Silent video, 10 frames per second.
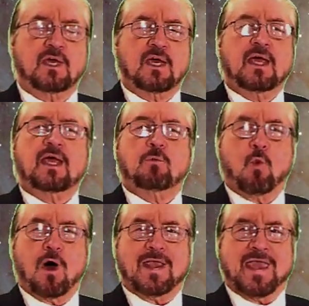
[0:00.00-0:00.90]
3.3356
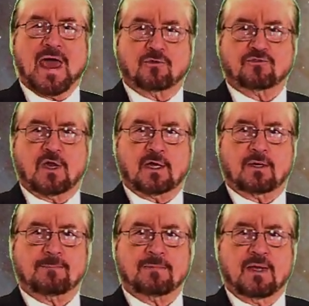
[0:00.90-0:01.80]

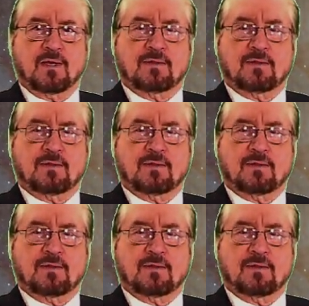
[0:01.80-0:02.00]
nanoseconds.